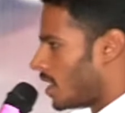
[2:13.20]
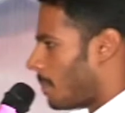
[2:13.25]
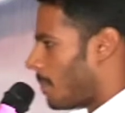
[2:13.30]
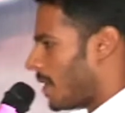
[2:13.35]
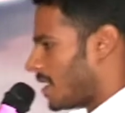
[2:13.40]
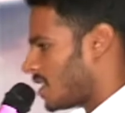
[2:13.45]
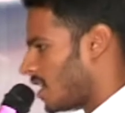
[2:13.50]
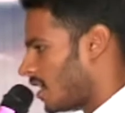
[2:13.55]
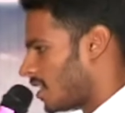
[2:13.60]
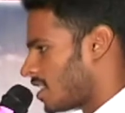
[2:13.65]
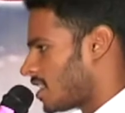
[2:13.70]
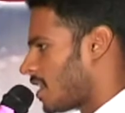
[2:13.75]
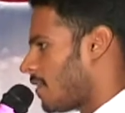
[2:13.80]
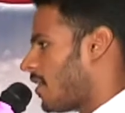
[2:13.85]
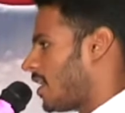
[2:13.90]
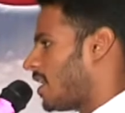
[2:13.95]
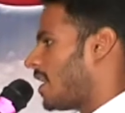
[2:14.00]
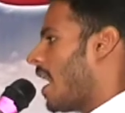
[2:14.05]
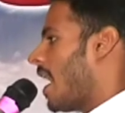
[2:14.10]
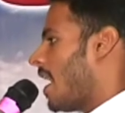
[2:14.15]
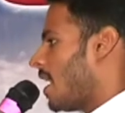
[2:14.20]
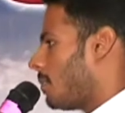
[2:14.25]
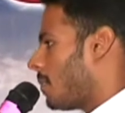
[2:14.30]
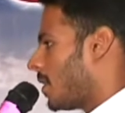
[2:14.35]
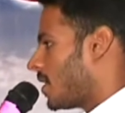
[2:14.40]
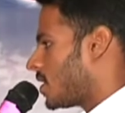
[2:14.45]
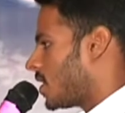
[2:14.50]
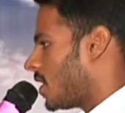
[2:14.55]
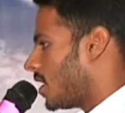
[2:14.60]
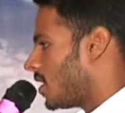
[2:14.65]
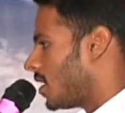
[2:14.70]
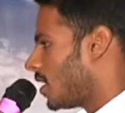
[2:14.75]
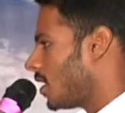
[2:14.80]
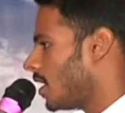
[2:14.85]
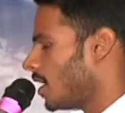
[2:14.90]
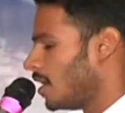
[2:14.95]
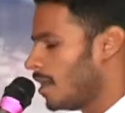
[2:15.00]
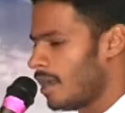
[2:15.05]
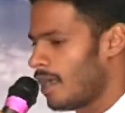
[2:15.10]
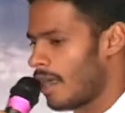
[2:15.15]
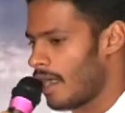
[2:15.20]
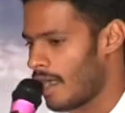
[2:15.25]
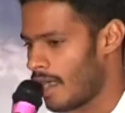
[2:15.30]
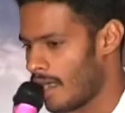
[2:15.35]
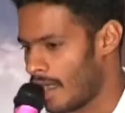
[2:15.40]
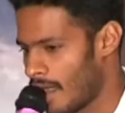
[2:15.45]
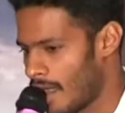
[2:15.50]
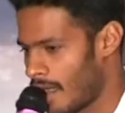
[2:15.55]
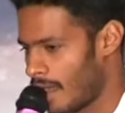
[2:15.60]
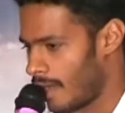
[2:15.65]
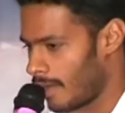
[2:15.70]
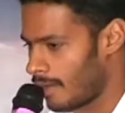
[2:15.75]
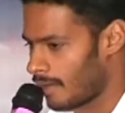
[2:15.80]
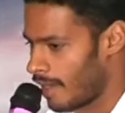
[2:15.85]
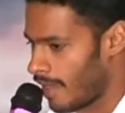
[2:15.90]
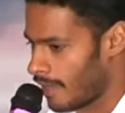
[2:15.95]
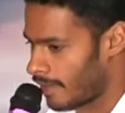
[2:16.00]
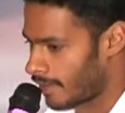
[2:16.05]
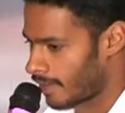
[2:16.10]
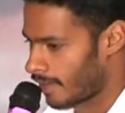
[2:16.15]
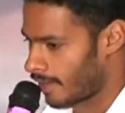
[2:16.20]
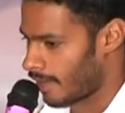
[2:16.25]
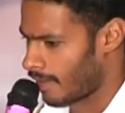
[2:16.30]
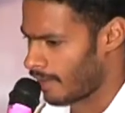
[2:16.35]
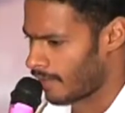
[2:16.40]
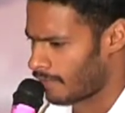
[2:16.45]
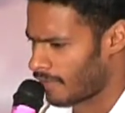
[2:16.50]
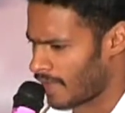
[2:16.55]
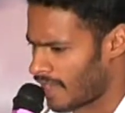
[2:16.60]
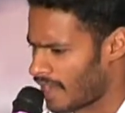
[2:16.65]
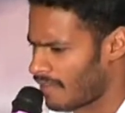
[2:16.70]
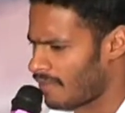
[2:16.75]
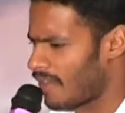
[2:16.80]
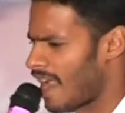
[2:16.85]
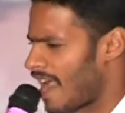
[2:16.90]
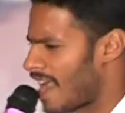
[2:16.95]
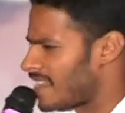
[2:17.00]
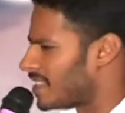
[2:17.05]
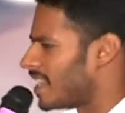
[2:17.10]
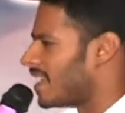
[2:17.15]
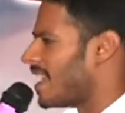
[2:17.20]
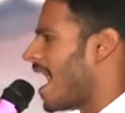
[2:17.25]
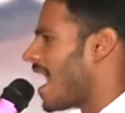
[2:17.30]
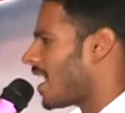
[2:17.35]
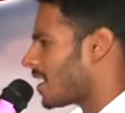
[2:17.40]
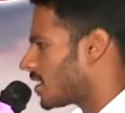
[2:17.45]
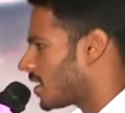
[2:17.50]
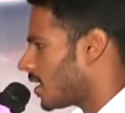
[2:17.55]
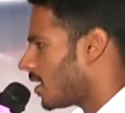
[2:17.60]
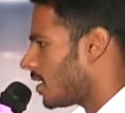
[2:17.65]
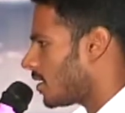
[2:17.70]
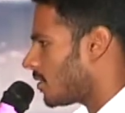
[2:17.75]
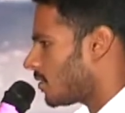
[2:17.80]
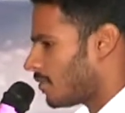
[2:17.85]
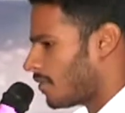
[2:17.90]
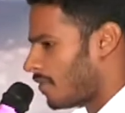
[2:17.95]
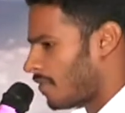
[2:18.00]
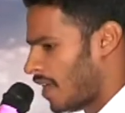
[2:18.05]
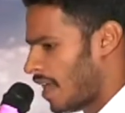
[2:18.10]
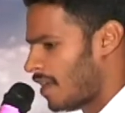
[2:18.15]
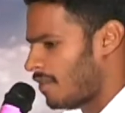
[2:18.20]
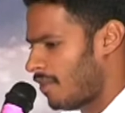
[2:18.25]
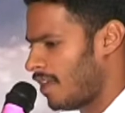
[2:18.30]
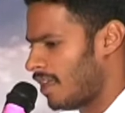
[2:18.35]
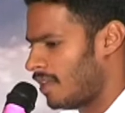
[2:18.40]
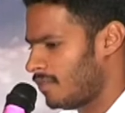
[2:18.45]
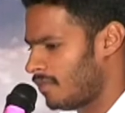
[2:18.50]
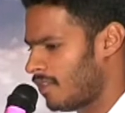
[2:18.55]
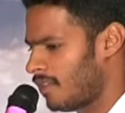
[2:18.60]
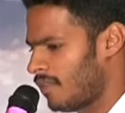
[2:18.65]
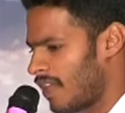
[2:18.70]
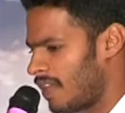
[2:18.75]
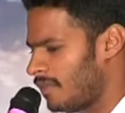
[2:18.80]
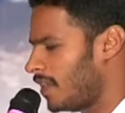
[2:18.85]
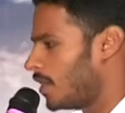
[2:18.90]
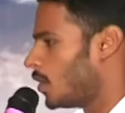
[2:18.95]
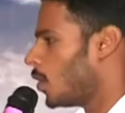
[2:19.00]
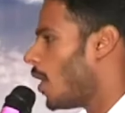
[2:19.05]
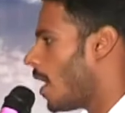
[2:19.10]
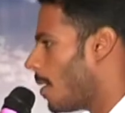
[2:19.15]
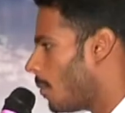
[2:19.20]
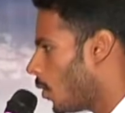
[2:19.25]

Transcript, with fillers: the budget is a very high budget. Whenever as an actor, when we do a